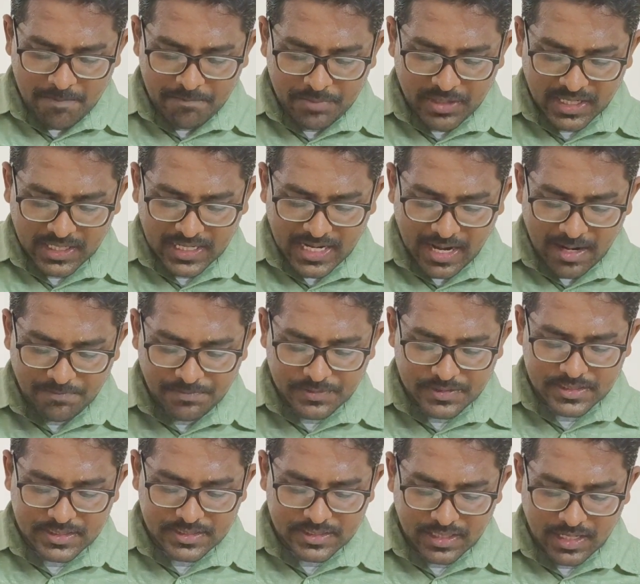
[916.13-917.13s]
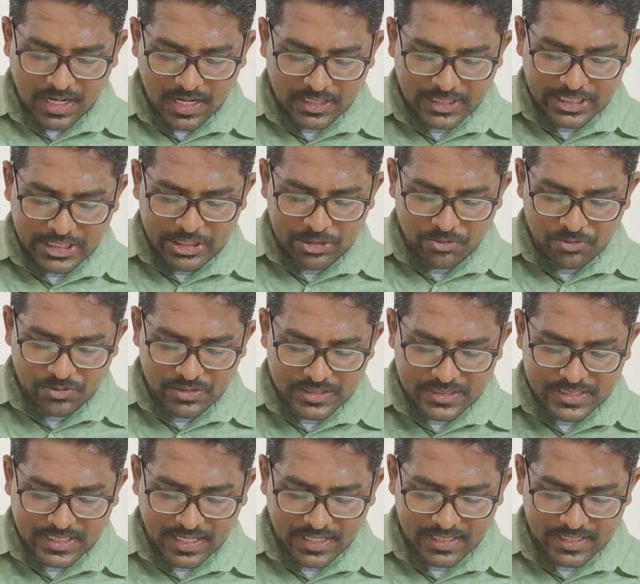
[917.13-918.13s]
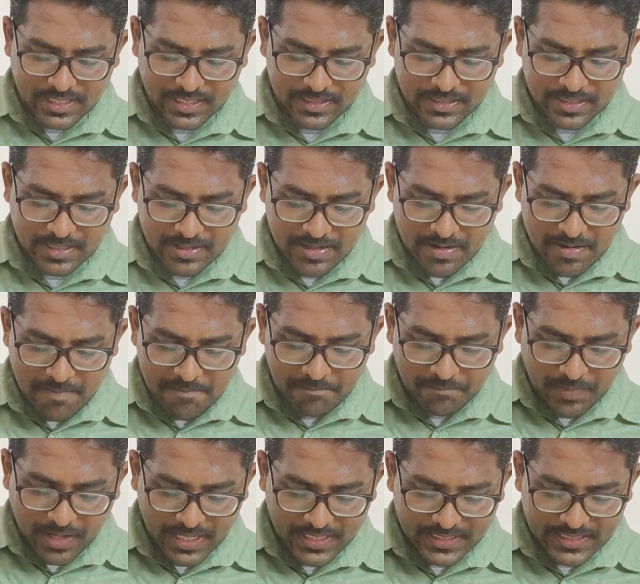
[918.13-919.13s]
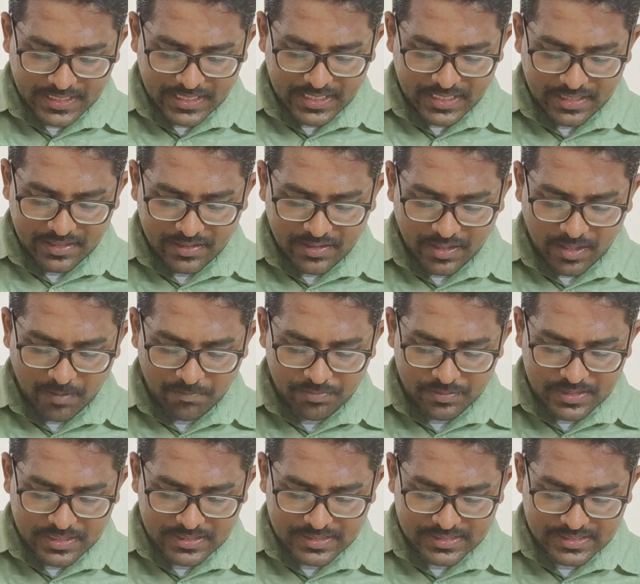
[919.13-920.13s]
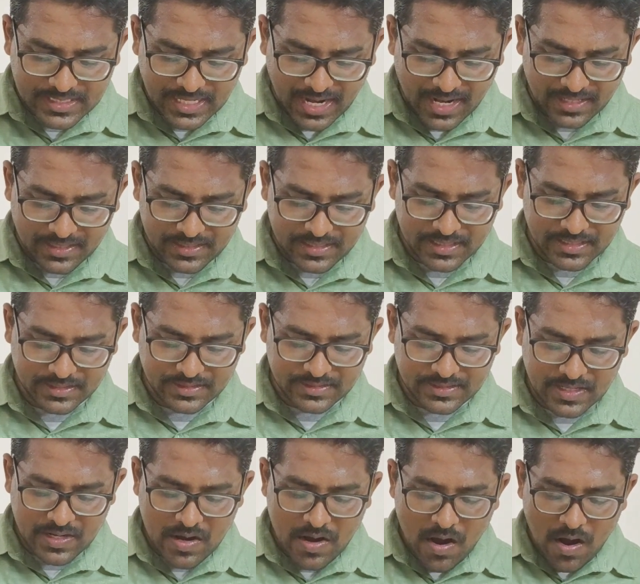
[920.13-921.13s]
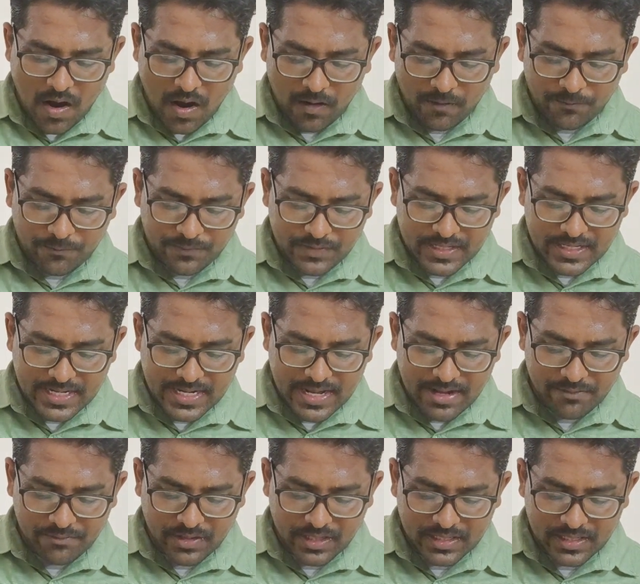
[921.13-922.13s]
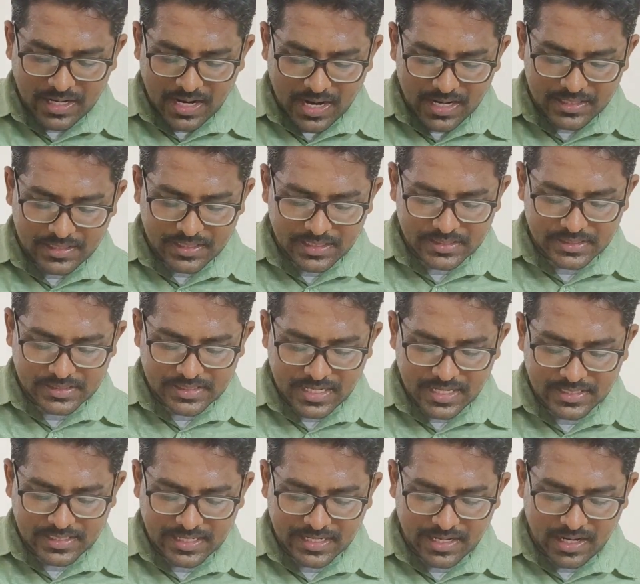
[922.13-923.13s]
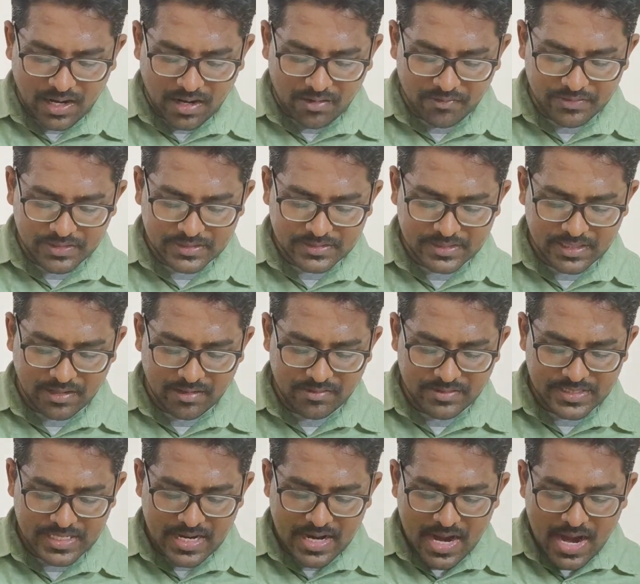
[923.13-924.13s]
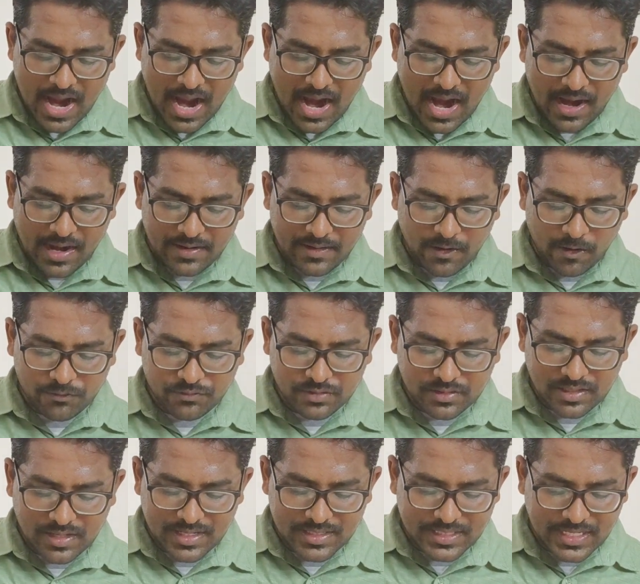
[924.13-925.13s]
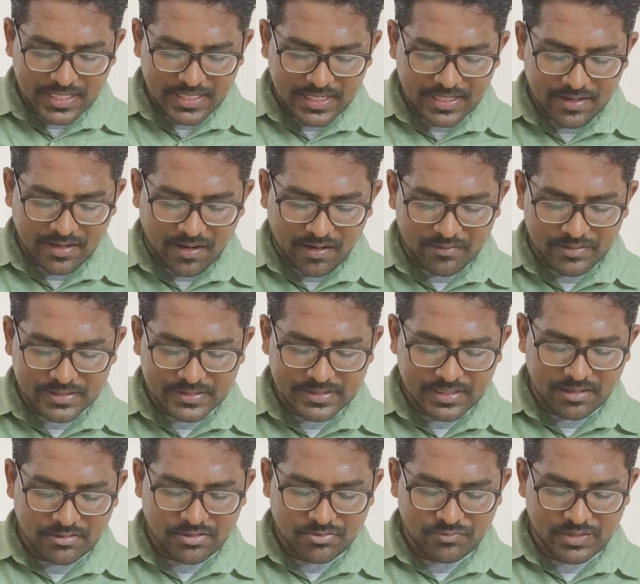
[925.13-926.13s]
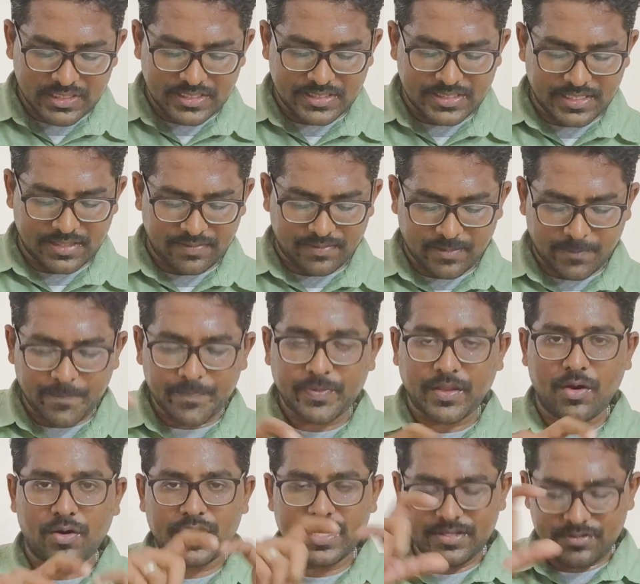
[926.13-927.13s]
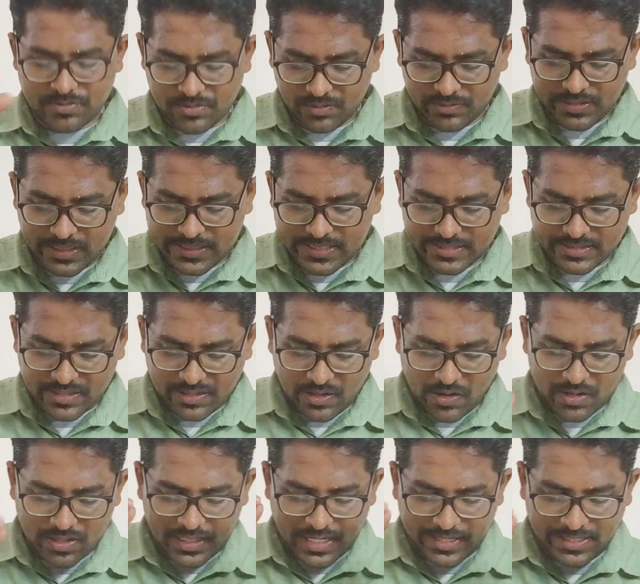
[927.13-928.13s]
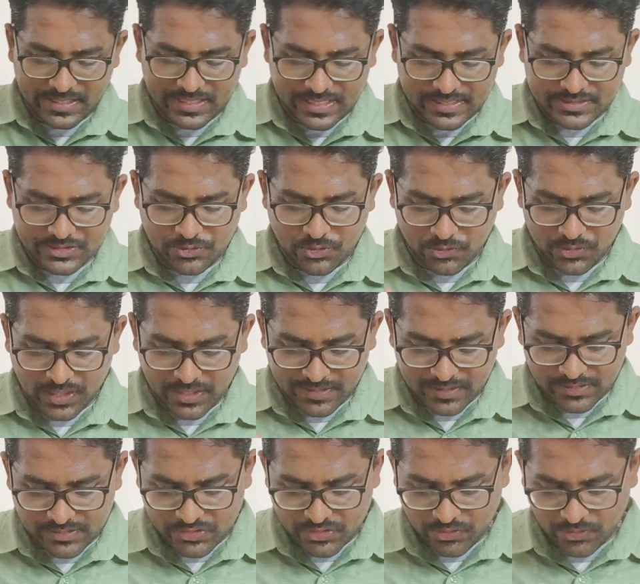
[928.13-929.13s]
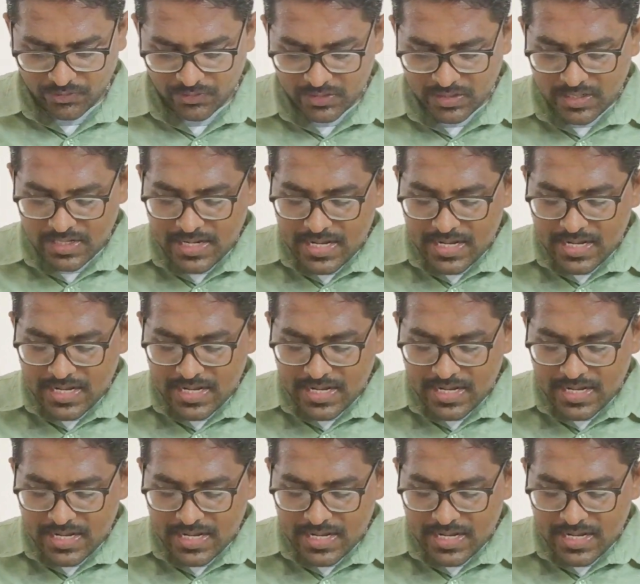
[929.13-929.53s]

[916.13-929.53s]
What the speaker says: perhaps a huge silence might interrupt the sadness of never understanding ourselves and of threatening ourselves with death. Okay, so this is a long line. Let's go a little slow.